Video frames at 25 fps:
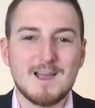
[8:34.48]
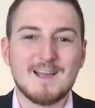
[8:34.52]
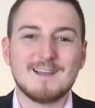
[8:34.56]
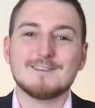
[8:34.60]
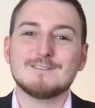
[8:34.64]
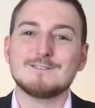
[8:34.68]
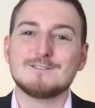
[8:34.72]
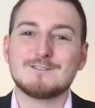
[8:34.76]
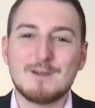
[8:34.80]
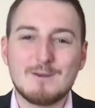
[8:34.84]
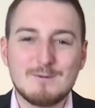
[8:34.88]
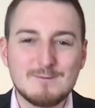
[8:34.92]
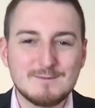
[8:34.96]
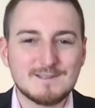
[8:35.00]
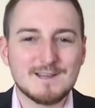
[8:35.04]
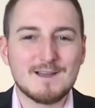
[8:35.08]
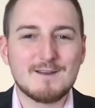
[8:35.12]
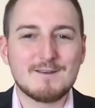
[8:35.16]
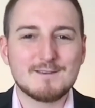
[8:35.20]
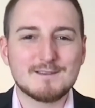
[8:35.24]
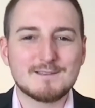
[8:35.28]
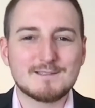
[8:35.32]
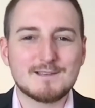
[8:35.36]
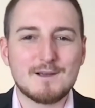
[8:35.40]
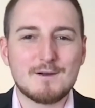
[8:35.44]
Don't doubt
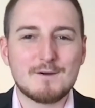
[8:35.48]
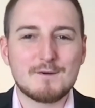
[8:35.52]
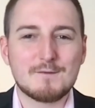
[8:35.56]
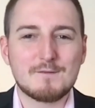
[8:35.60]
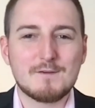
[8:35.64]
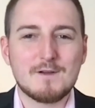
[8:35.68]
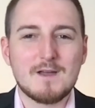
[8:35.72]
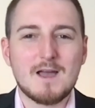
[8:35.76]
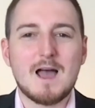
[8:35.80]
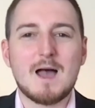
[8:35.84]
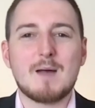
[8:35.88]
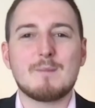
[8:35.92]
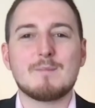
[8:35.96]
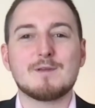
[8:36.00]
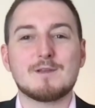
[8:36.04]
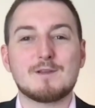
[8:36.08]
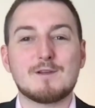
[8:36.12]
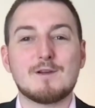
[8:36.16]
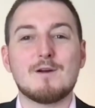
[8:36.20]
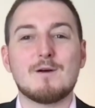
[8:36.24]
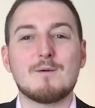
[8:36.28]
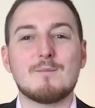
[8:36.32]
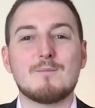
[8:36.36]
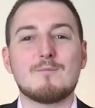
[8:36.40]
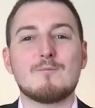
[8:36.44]
yourself and
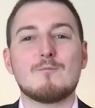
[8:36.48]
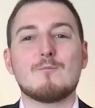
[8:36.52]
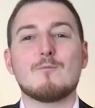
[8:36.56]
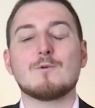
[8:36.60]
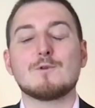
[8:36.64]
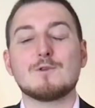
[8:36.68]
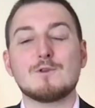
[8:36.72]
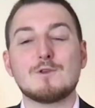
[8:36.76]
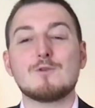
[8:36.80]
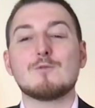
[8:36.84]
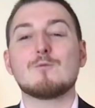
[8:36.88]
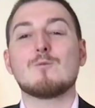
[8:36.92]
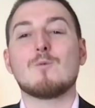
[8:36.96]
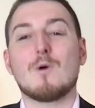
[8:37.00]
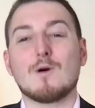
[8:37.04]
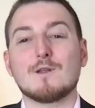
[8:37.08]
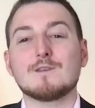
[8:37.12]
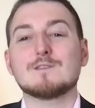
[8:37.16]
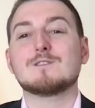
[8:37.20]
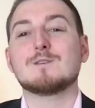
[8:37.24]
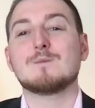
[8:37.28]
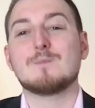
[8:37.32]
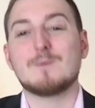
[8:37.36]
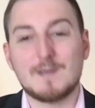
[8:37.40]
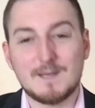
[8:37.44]
become what you want to
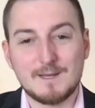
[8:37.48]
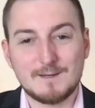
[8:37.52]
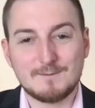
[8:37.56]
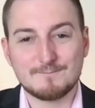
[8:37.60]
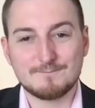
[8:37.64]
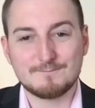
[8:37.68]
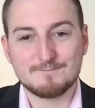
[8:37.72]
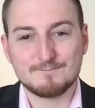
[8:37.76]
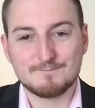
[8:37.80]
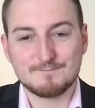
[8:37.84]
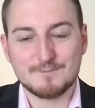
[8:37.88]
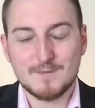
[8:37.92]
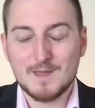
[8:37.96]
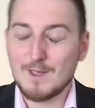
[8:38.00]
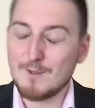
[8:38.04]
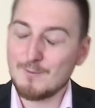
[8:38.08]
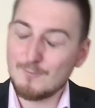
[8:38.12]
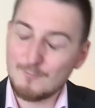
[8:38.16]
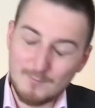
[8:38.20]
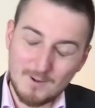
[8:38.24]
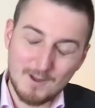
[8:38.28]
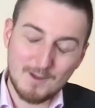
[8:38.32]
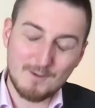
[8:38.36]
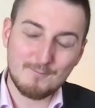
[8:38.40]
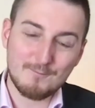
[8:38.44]
be.
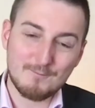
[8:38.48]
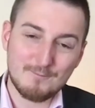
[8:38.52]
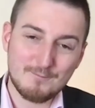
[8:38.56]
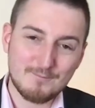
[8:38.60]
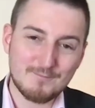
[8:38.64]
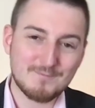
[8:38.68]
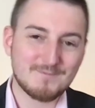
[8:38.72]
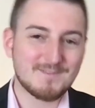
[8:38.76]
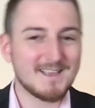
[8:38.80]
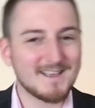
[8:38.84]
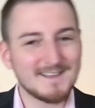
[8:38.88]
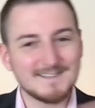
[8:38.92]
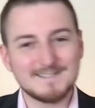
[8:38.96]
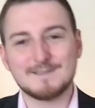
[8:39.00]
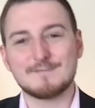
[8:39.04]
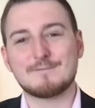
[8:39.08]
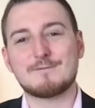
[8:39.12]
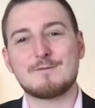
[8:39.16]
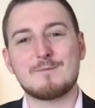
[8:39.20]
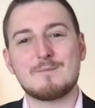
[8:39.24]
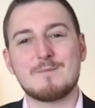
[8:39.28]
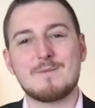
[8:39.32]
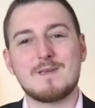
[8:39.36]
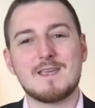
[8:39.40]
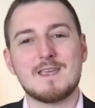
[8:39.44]
Well, that's it from
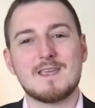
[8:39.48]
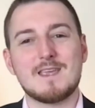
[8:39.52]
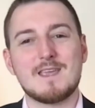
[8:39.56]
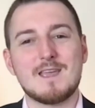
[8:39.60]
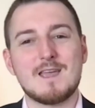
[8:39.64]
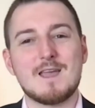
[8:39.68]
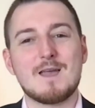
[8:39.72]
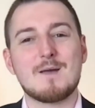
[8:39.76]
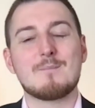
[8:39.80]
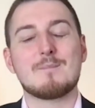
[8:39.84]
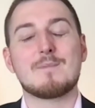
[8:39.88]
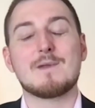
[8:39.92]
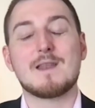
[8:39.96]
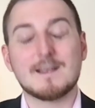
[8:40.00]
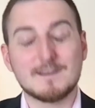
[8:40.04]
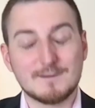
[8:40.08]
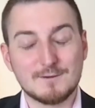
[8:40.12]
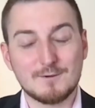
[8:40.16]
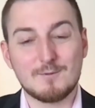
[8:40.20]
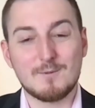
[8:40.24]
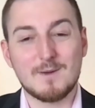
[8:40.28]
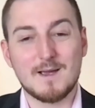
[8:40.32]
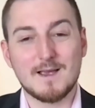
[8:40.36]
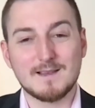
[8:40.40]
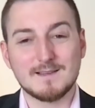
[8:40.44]
me, but as
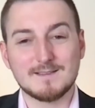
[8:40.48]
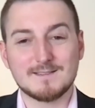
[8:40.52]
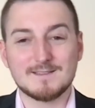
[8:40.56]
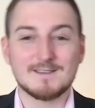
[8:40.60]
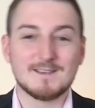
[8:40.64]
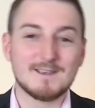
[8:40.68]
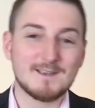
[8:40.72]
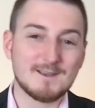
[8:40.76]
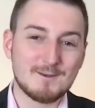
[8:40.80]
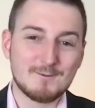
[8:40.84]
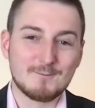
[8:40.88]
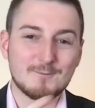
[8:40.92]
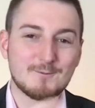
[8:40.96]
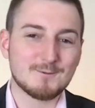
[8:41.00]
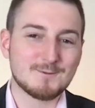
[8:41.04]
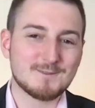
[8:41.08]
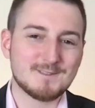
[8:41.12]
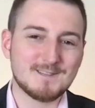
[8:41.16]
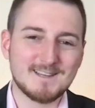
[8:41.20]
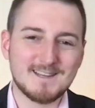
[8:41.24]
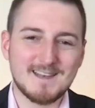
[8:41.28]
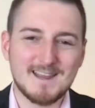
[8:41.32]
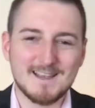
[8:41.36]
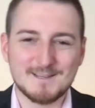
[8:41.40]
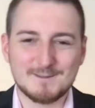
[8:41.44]
always, we'll see you
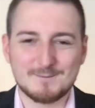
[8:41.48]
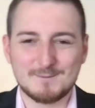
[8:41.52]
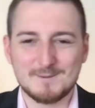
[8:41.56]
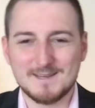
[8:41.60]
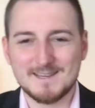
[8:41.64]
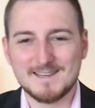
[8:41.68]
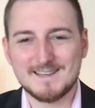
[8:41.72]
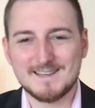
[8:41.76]
next week.